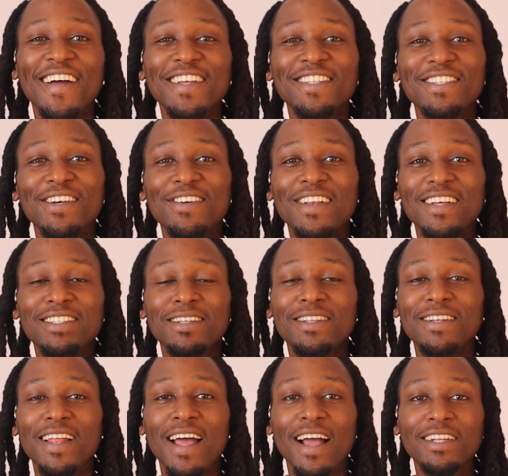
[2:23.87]
So that's
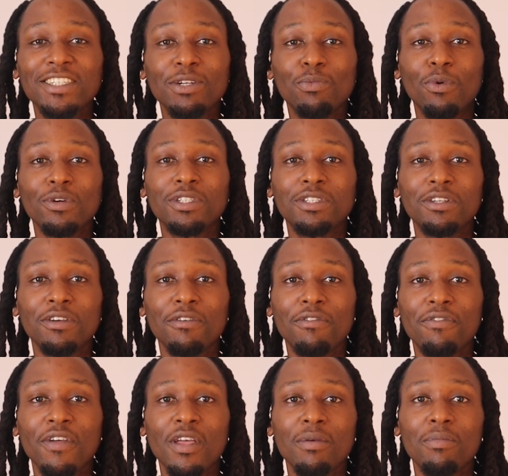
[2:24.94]
something that actually works to your
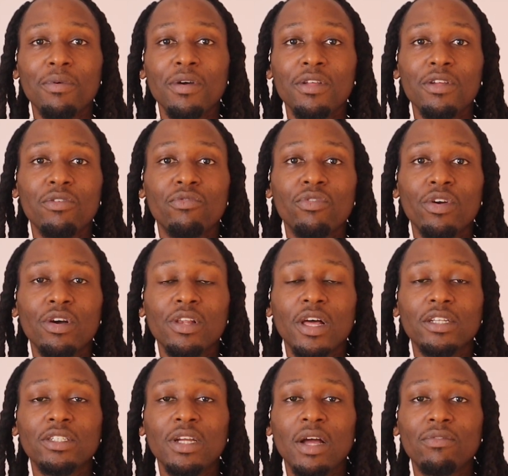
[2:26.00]
favor, and you
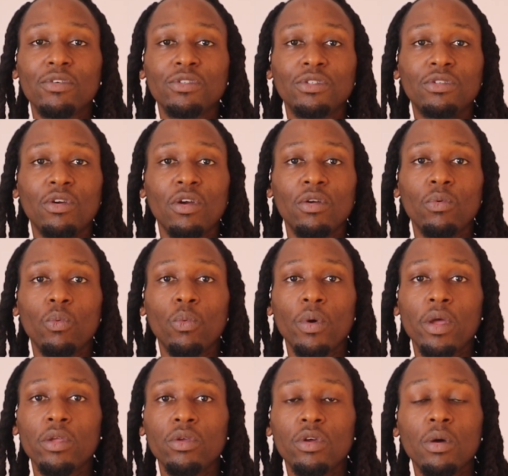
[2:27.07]
realize you have a certain
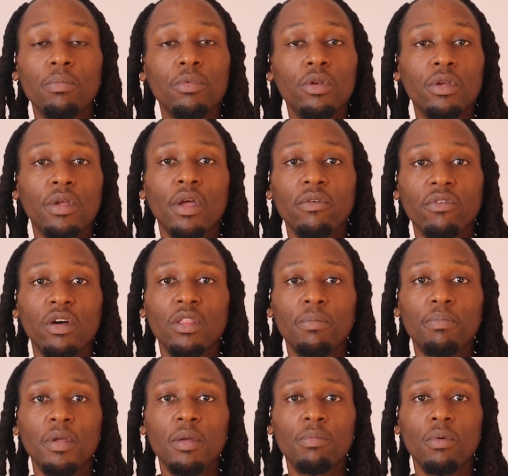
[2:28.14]
way you communicate with
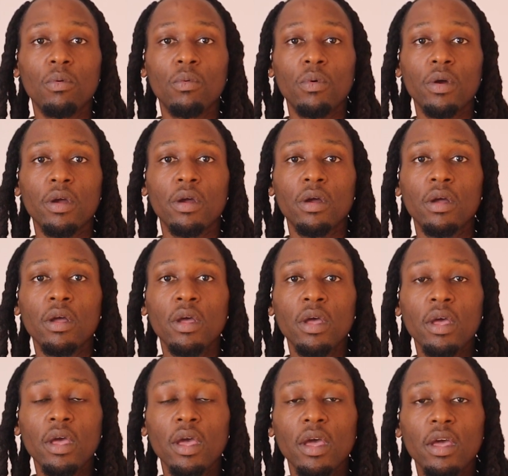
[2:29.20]
other people where
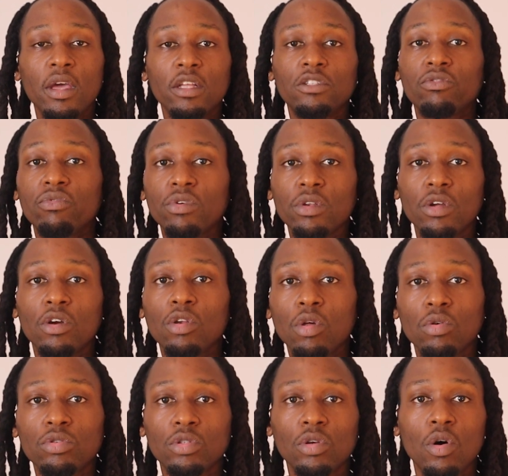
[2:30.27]
it hits really
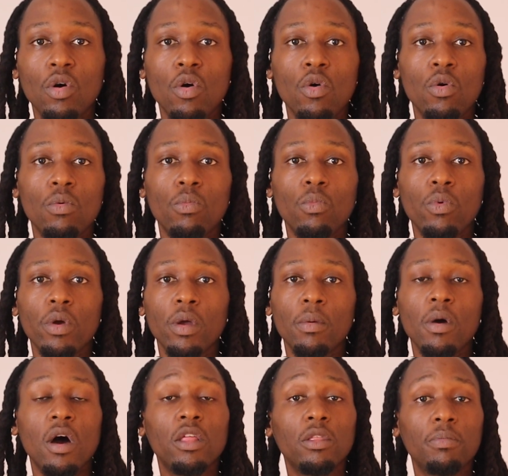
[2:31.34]
close to home,
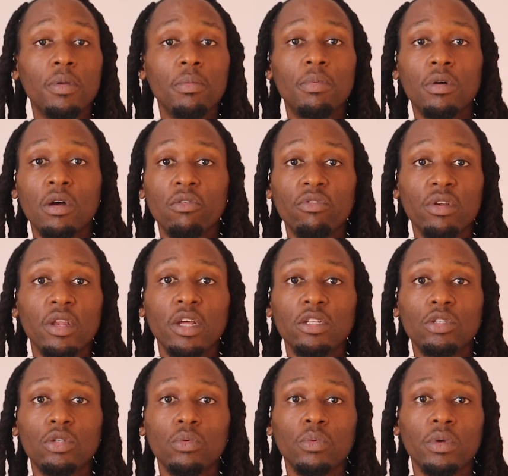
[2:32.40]
where other people can
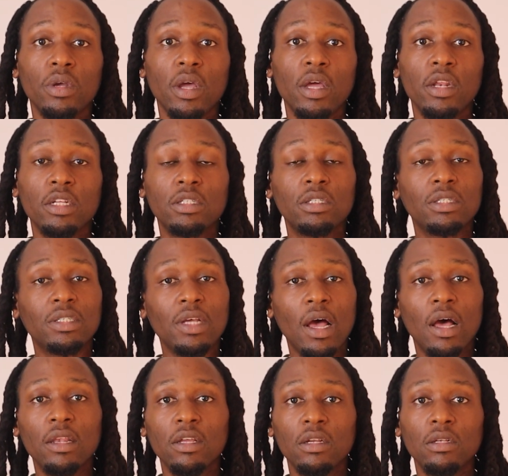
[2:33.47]
relate to it, and it's
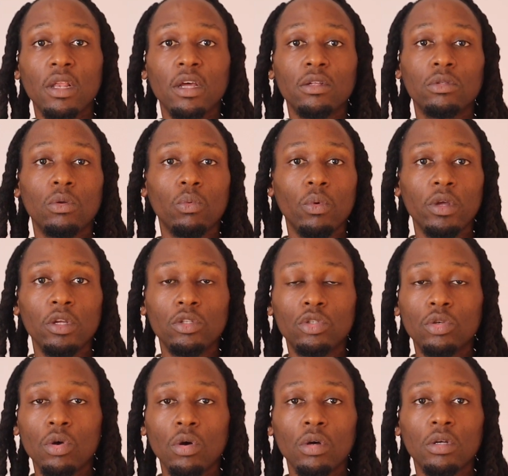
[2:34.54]
solid. Like the way you
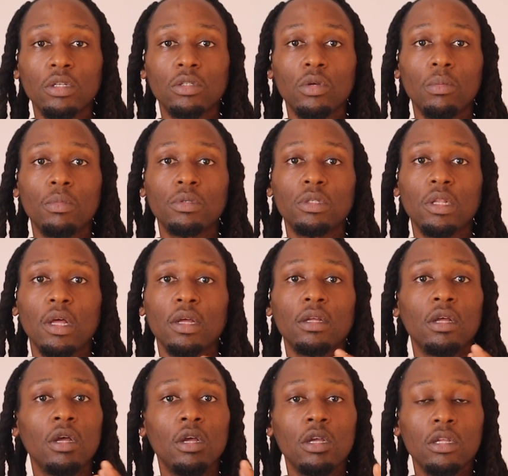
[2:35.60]
talk, it's almost like
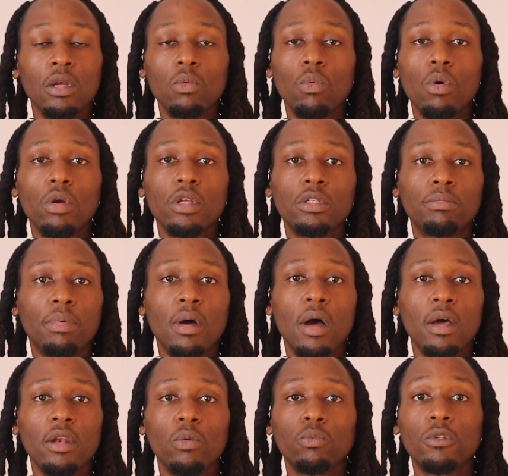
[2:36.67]
your word is
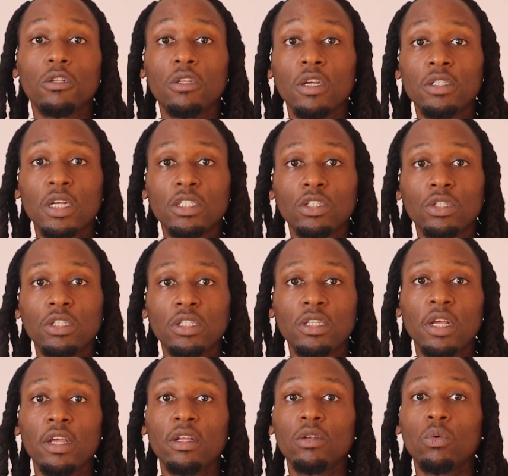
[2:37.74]
binding, the things that you
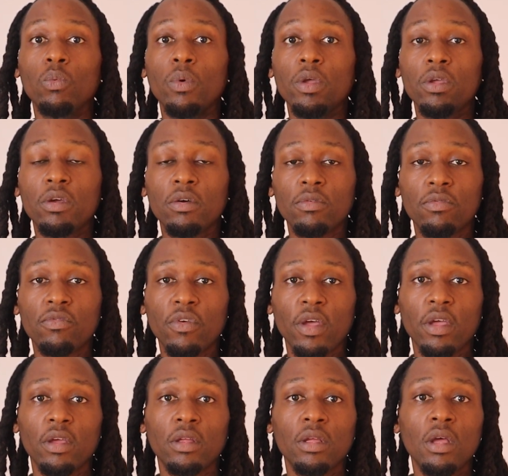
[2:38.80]
say and the way you
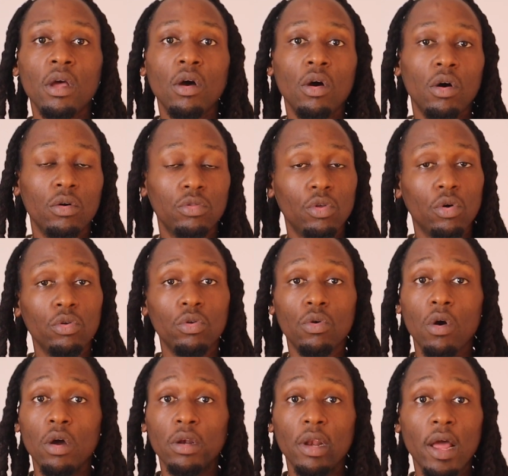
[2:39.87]
convey it. Although
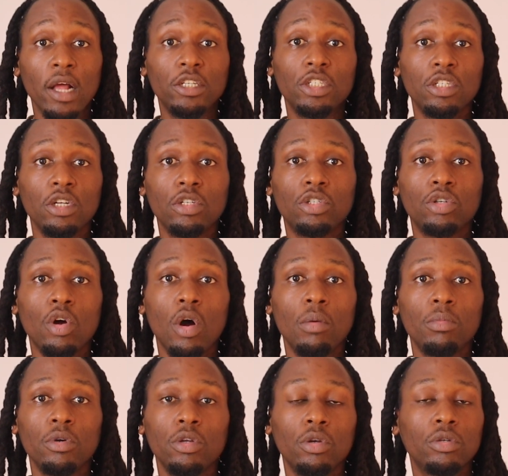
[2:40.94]
you are naturally a
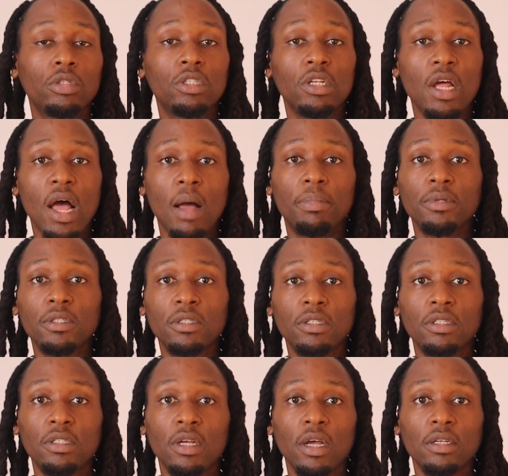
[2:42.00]
charmer, you know, to the
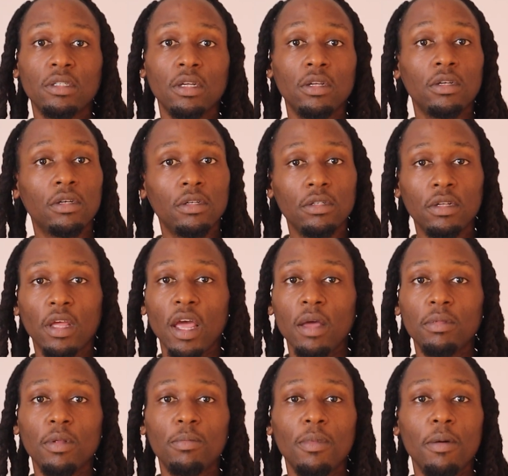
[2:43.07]
opposite sex, and you could
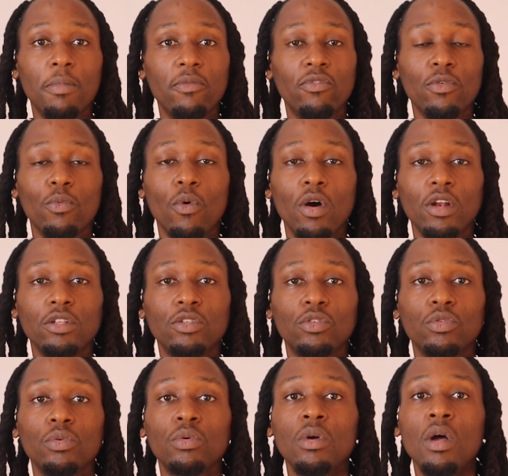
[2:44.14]
game them up if you wanted
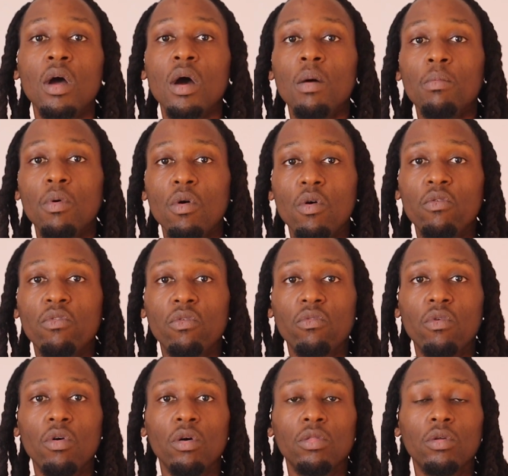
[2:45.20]
to, but
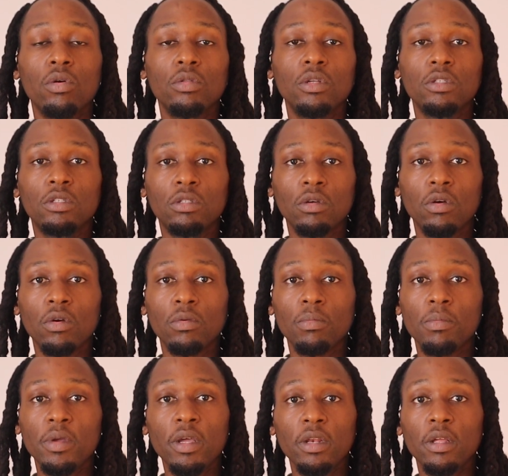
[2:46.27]
overall though, there's
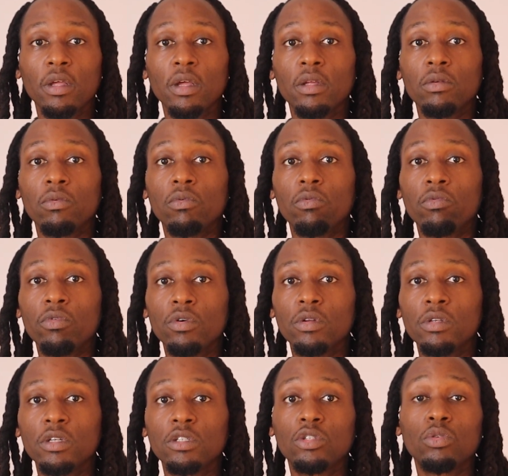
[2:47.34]
certain meaning and
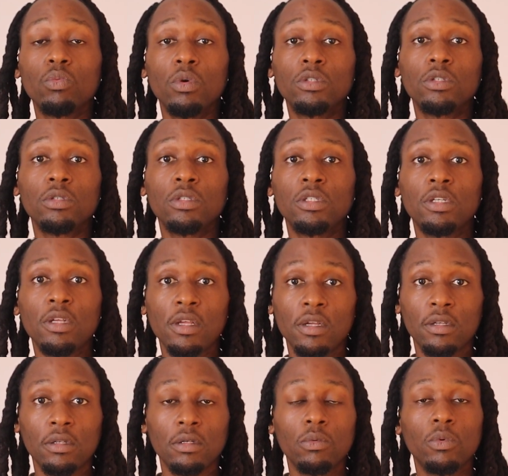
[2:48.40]
realness to what you
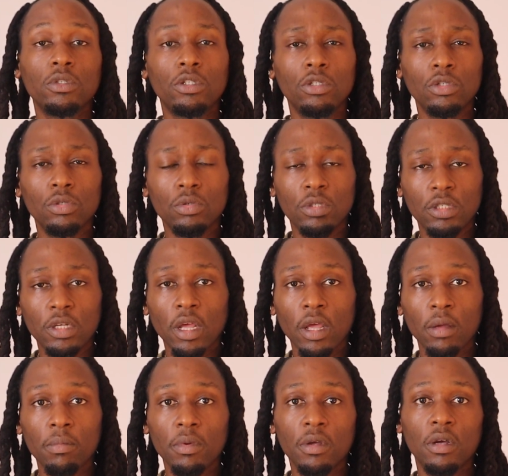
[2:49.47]

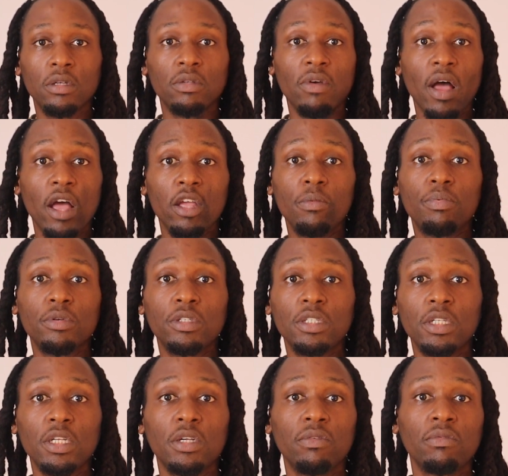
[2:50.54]
say because of how you
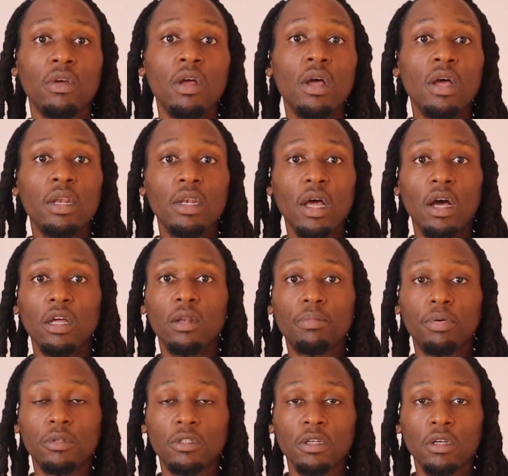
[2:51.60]
perceive that other
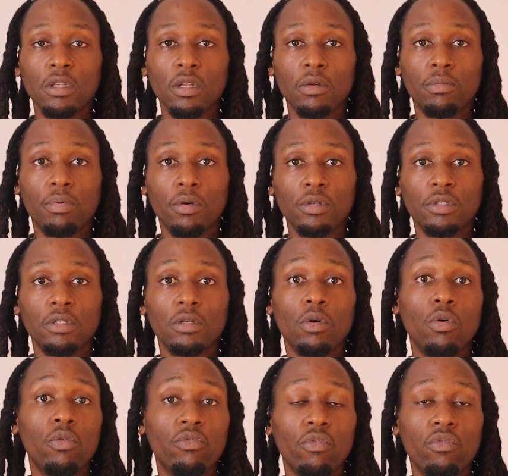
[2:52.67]
particular person
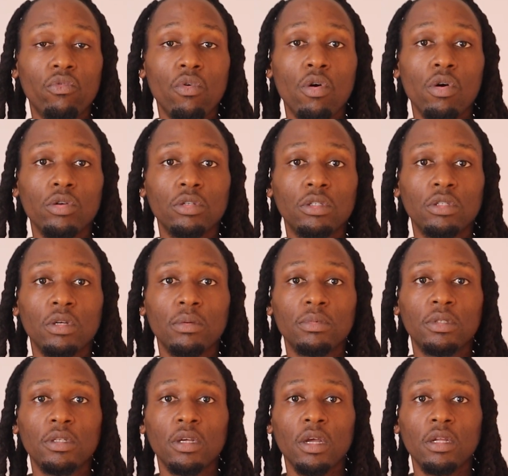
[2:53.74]
overall. You see what
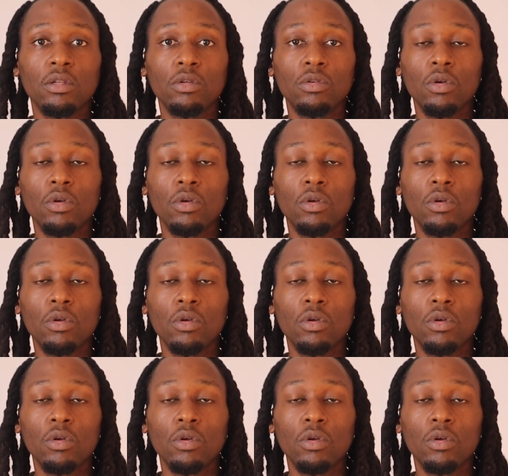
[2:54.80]
I'm saying?